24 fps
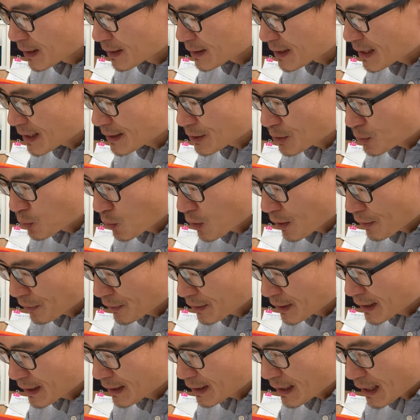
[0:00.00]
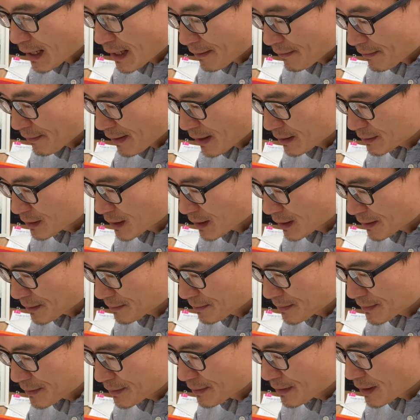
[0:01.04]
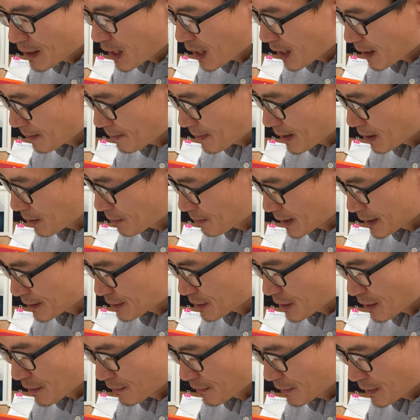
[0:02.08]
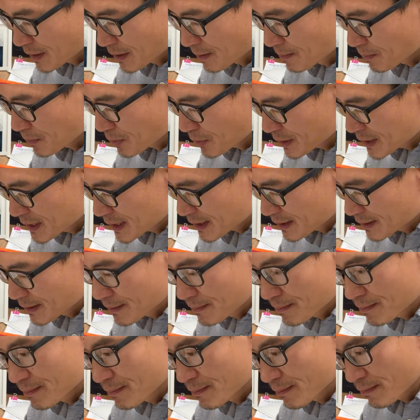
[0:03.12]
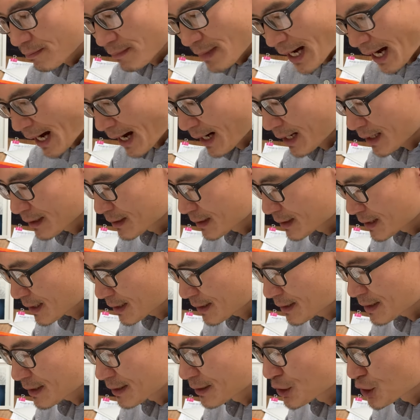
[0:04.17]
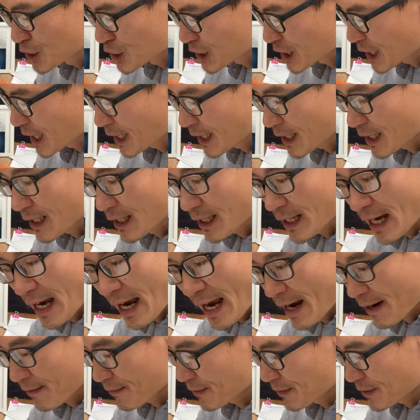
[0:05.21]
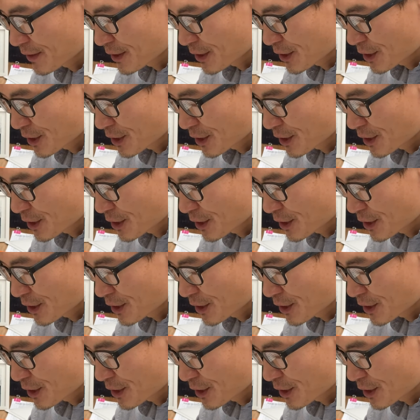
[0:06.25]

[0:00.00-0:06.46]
That's one thing I found out about myself in prison. My hand doesn't shake ever.